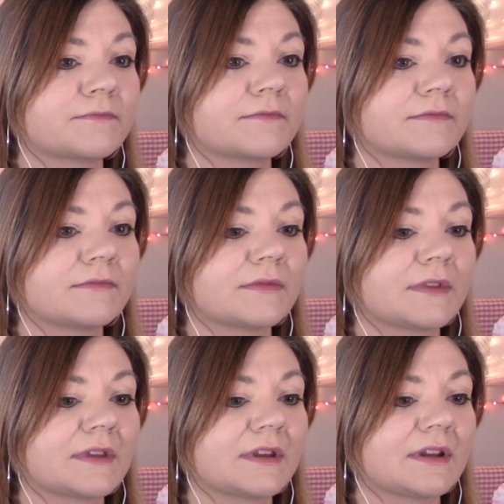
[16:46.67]

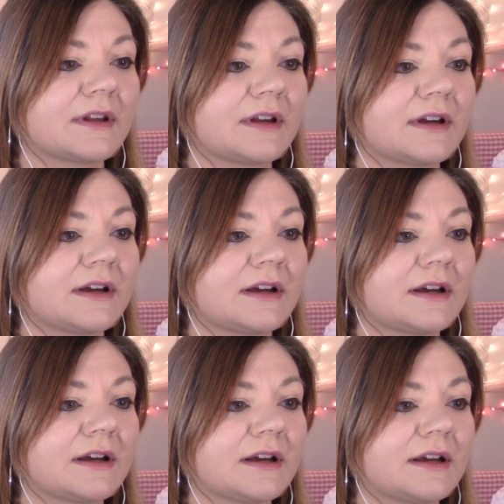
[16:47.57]

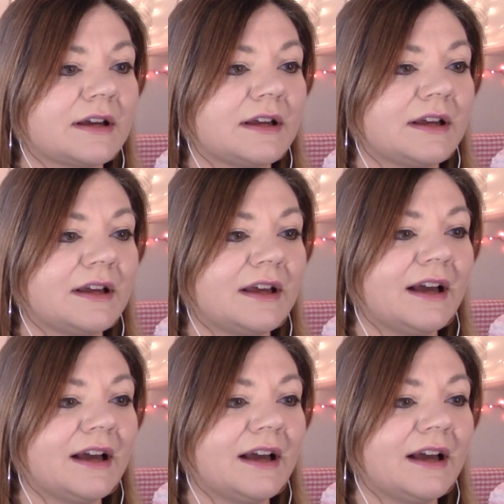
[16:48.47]
(silence)